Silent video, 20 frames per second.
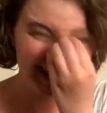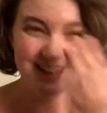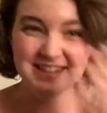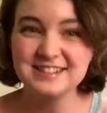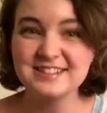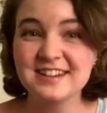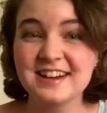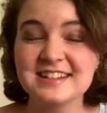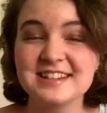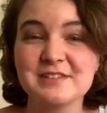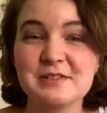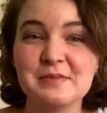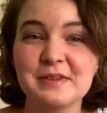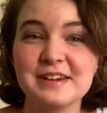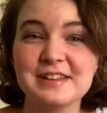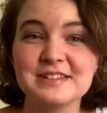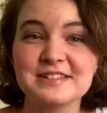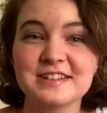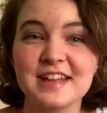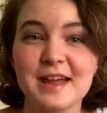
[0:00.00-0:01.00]
Do you guys ever
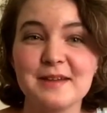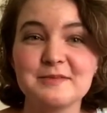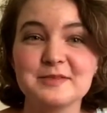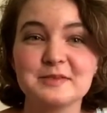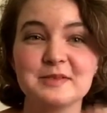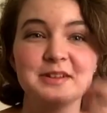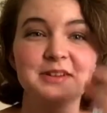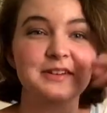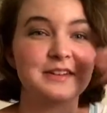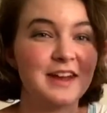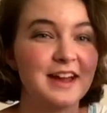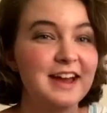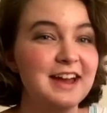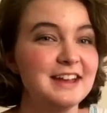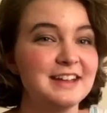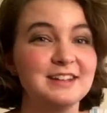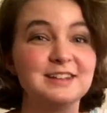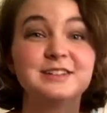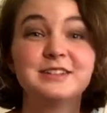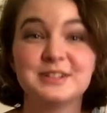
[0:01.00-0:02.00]
play those games where, you
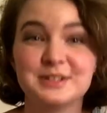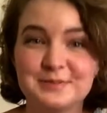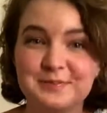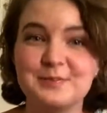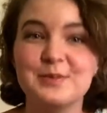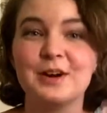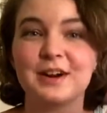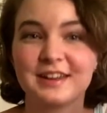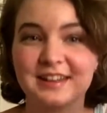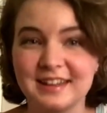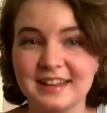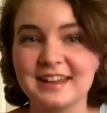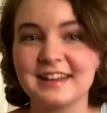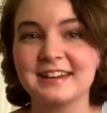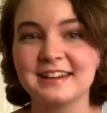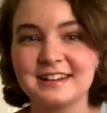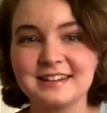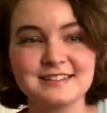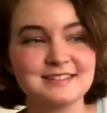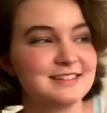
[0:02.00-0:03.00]
know, you're working
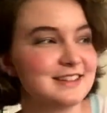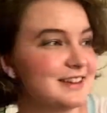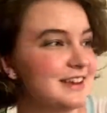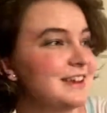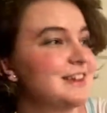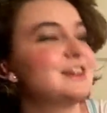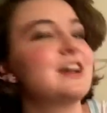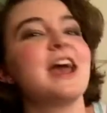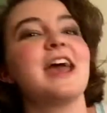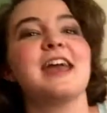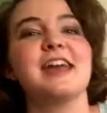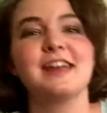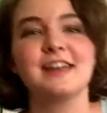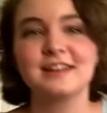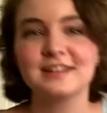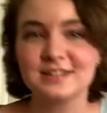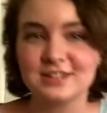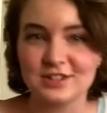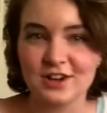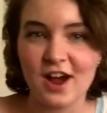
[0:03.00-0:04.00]
in a
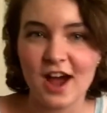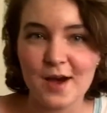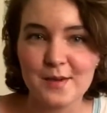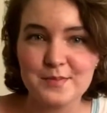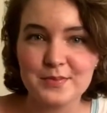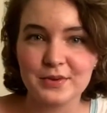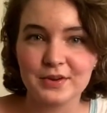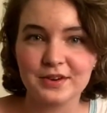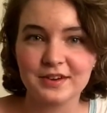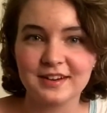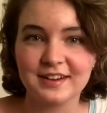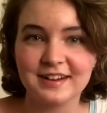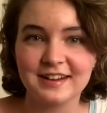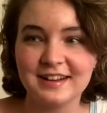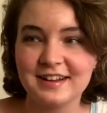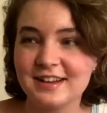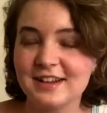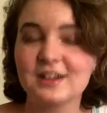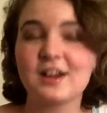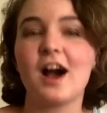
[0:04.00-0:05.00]
cake shop or
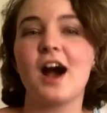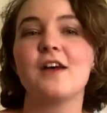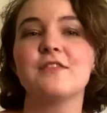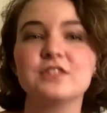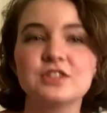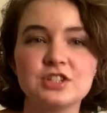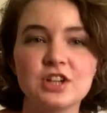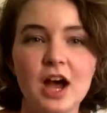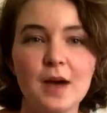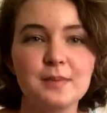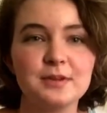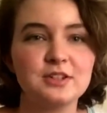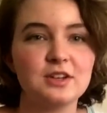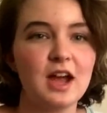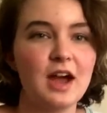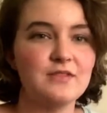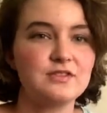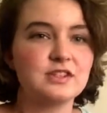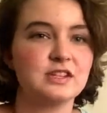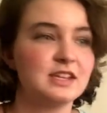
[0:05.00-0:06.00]
a coffee shop and you
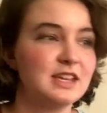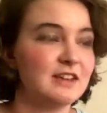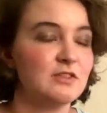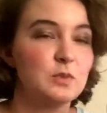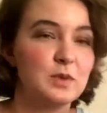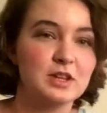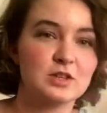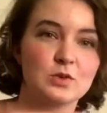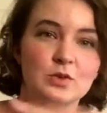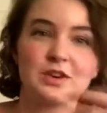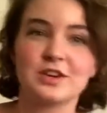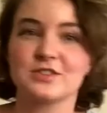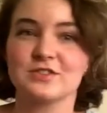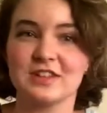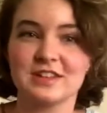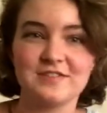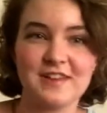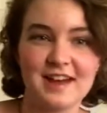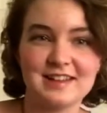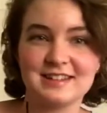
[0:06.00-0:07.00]
have to get everybody's orders
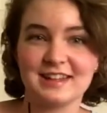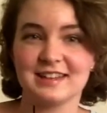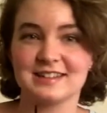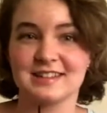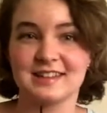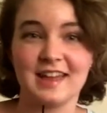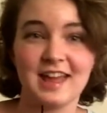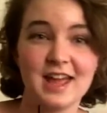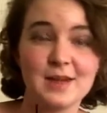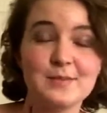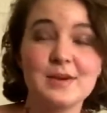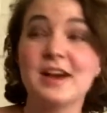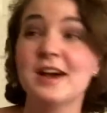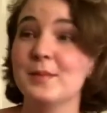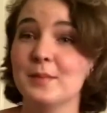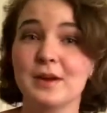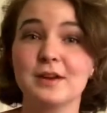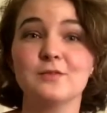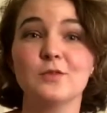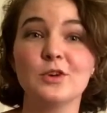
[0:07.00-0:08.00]
really fast like it's a game?
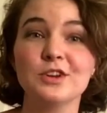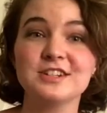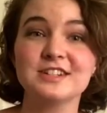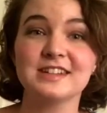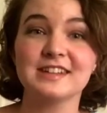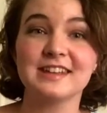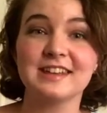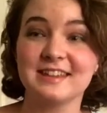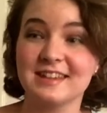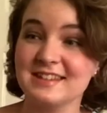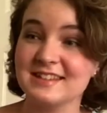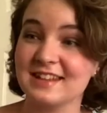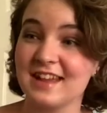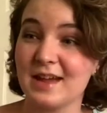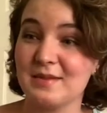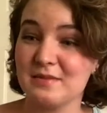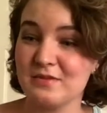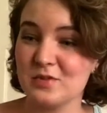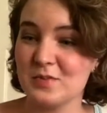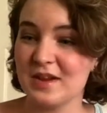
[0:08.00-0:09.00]
But unfortunately in this
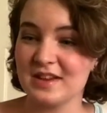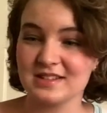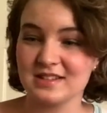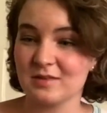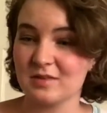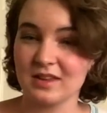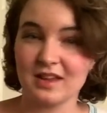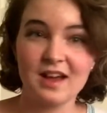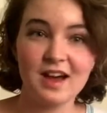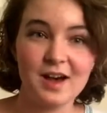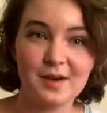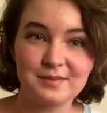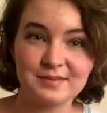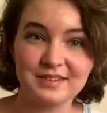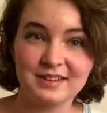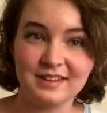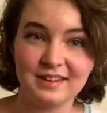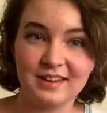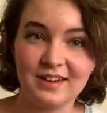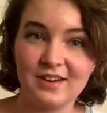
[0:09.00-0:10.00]
game, if you mess something up,
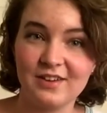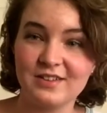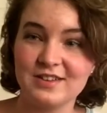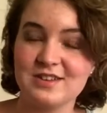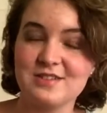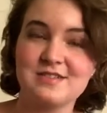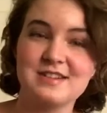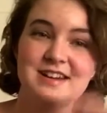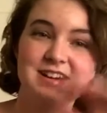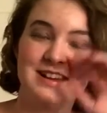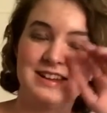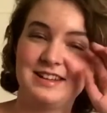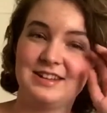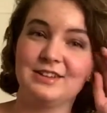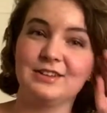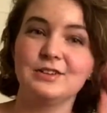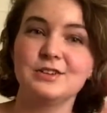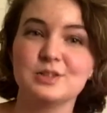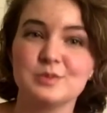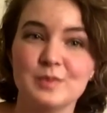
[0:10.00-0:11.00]
you know, and you
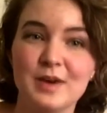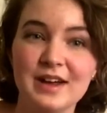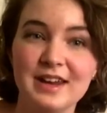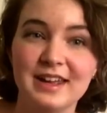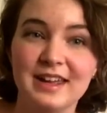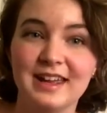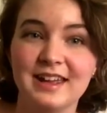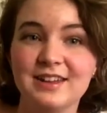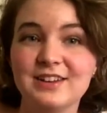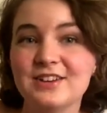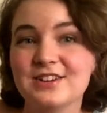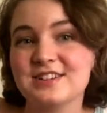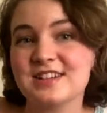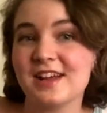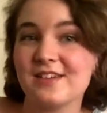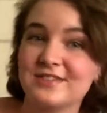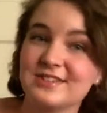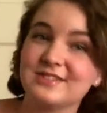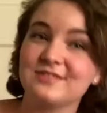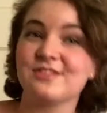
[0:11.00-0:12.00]
lose money, you don't just
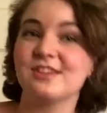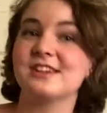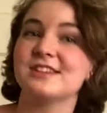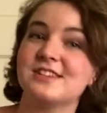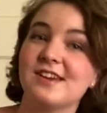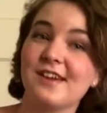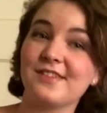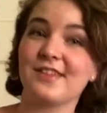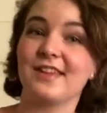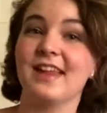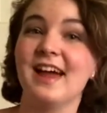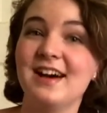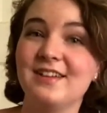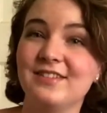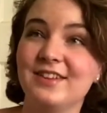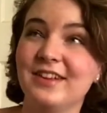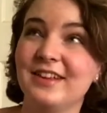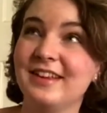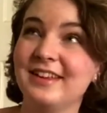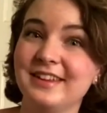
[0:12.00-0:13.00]
have to restart the
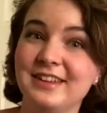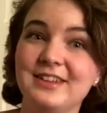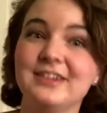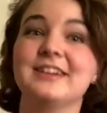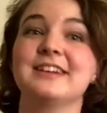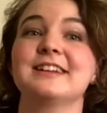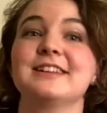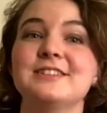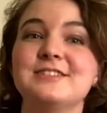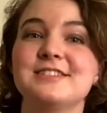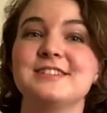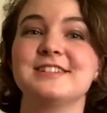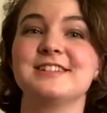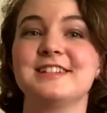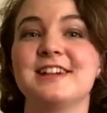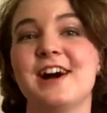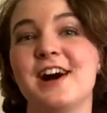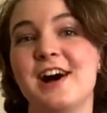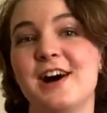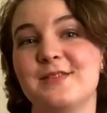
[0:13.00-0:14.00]
level, you could lose your
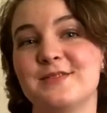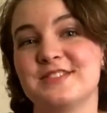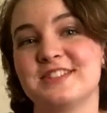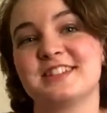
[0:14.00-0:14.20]
job.